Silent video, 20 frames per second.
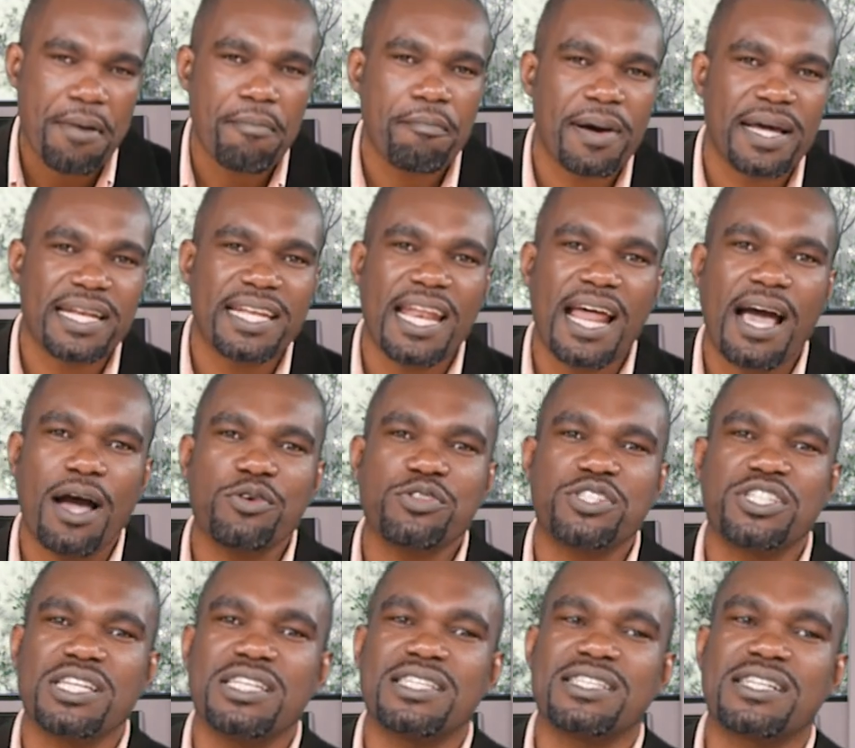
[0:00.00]
But now
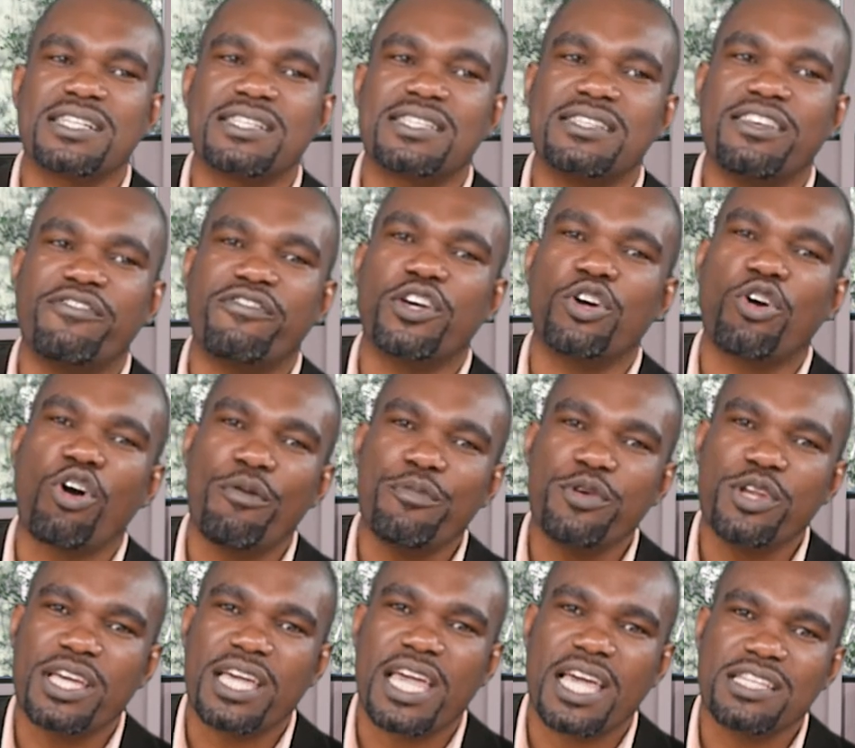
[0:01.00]
she is receiving
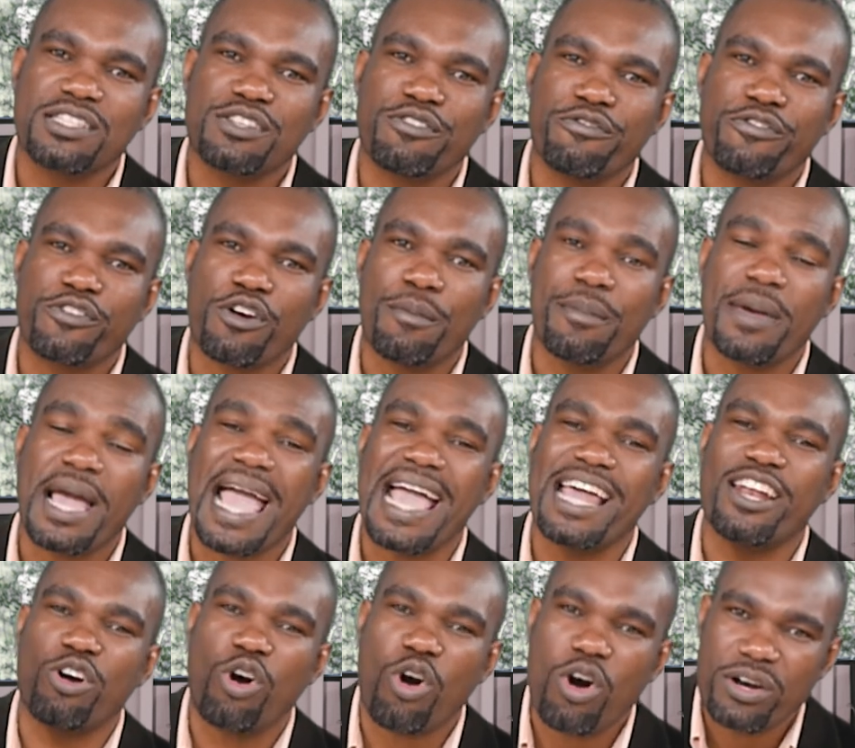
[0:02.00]
communication from
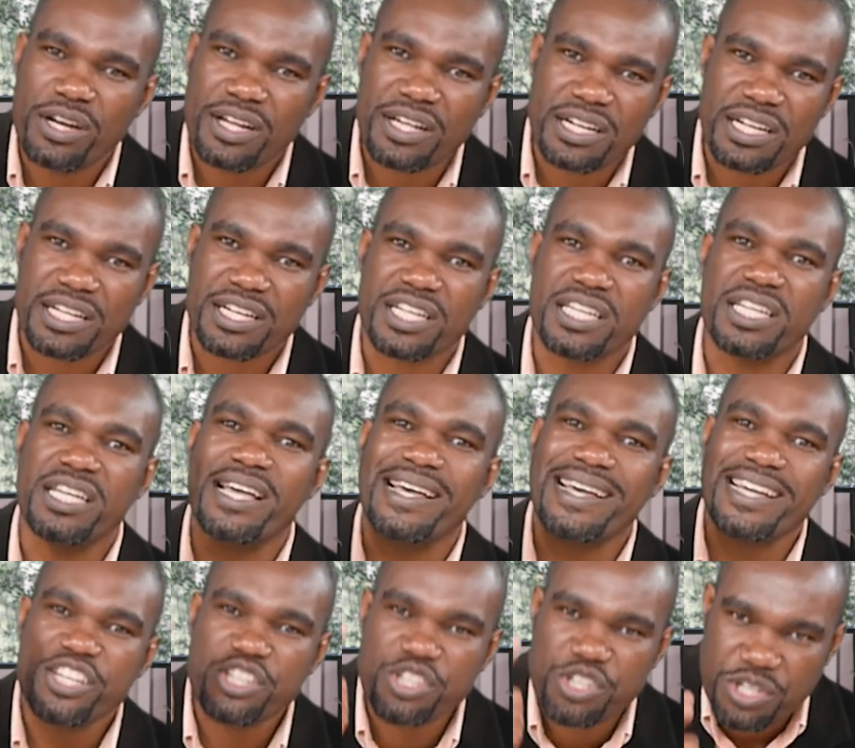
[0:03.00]
an honorary
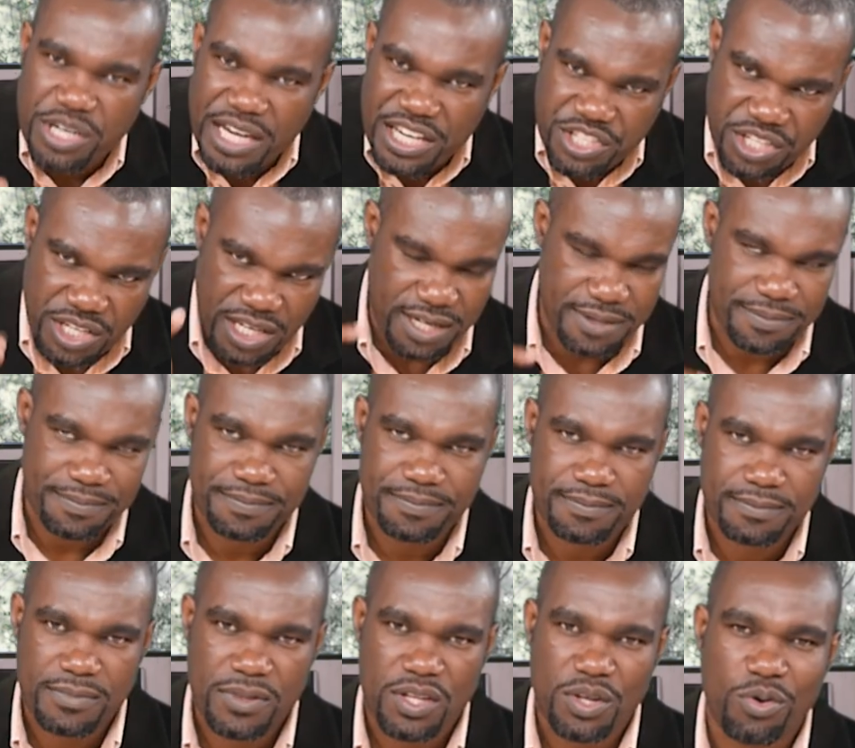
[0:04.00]
treasurer
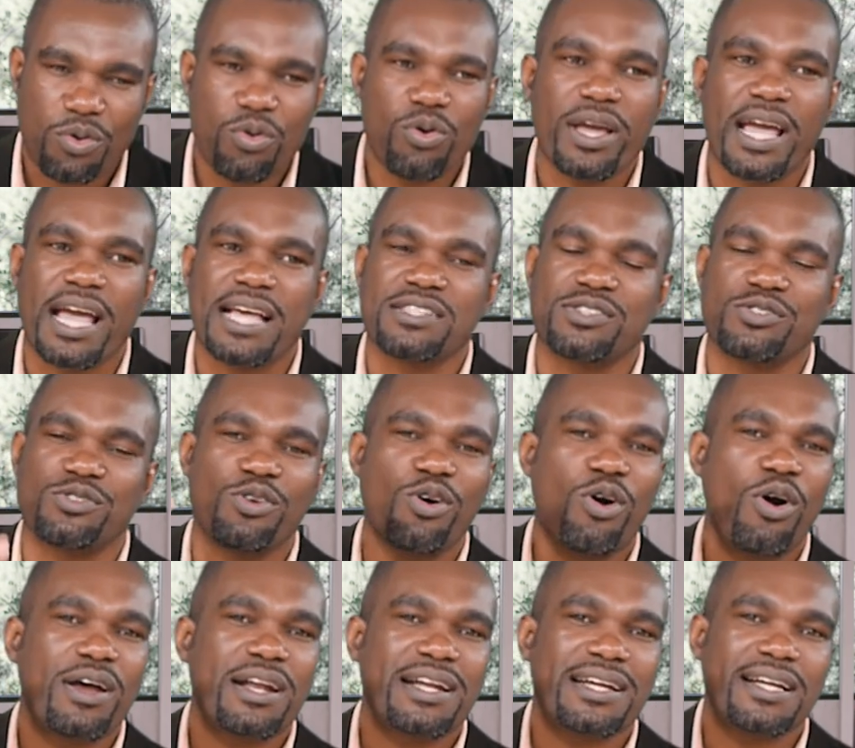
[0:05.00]
who has
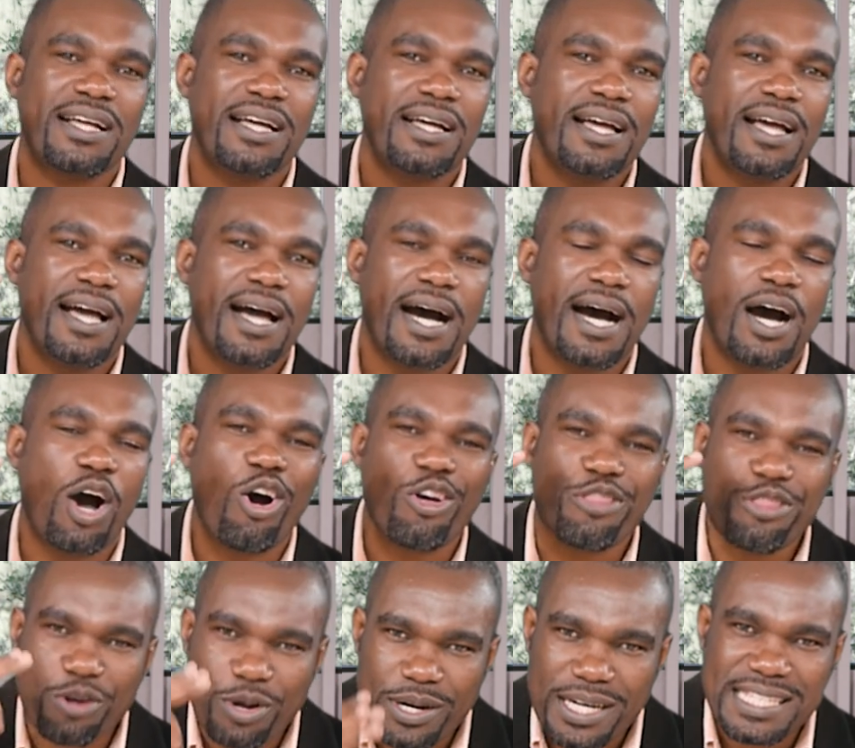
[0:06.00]
no uh,
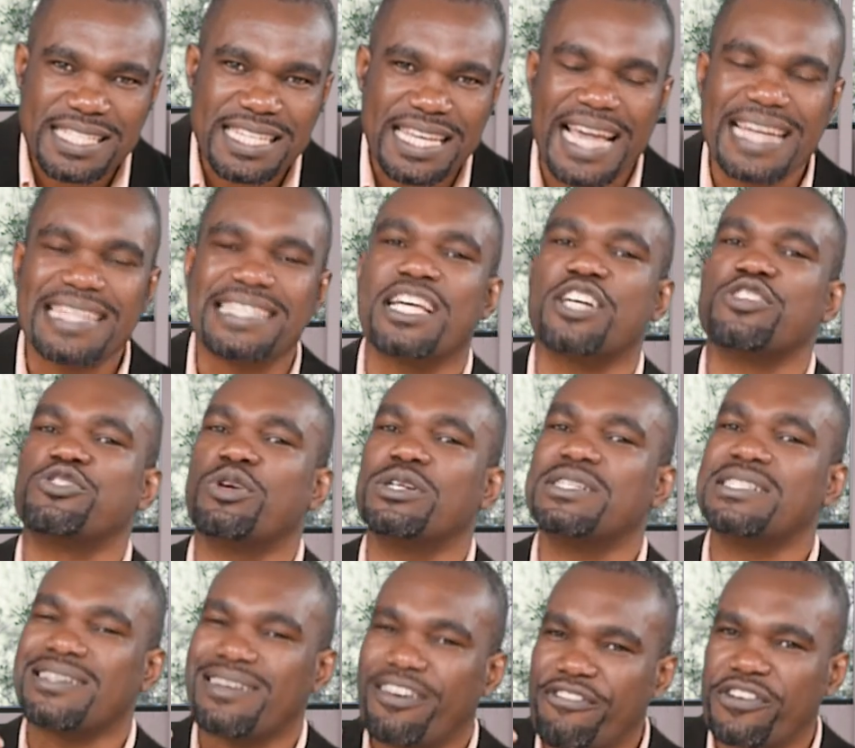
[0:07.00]
authority and does
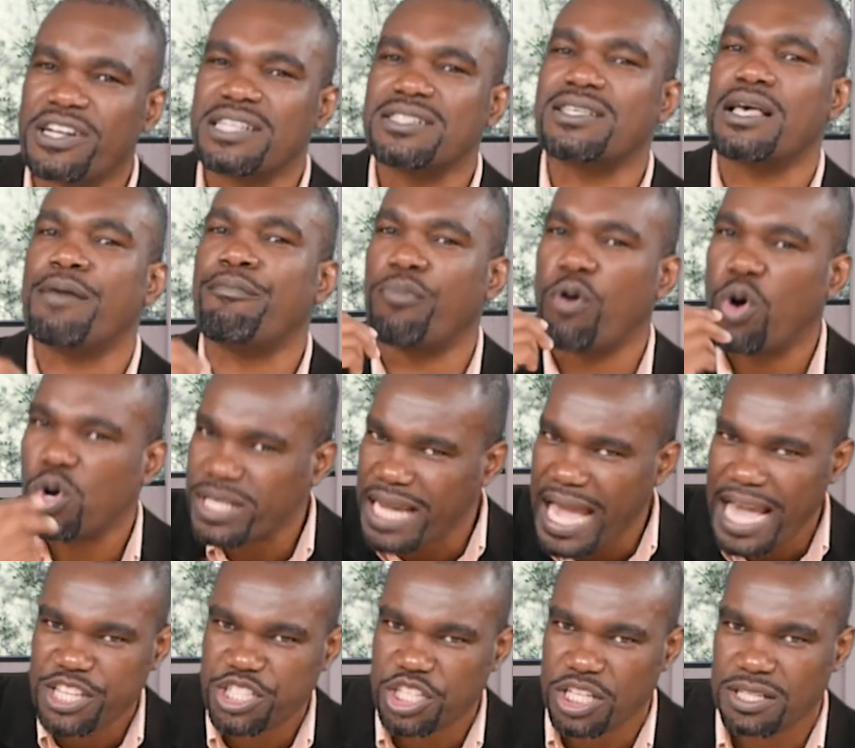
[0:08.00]
not reference a board
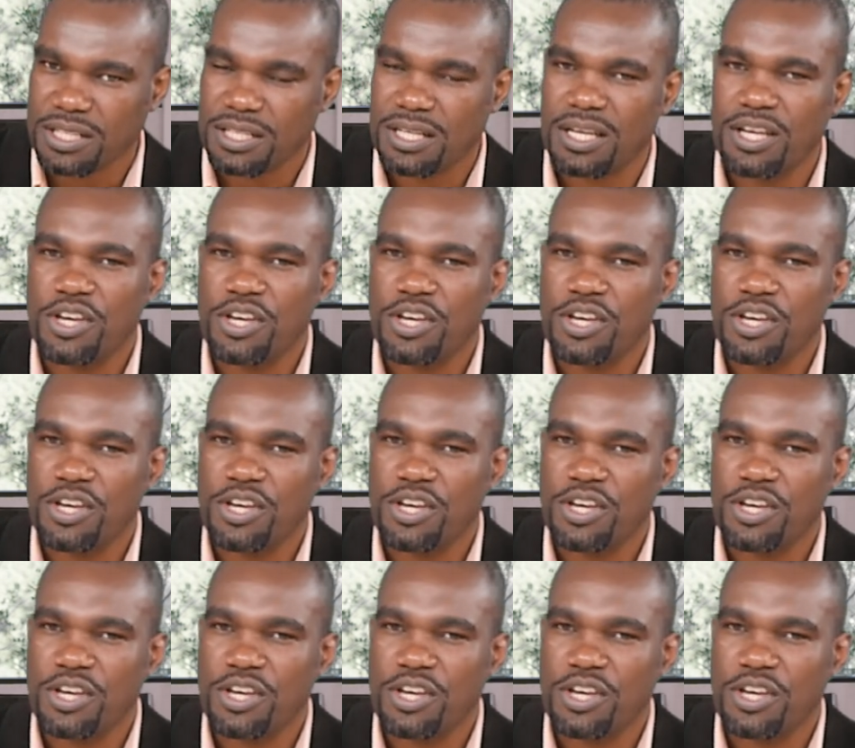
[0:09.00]
action.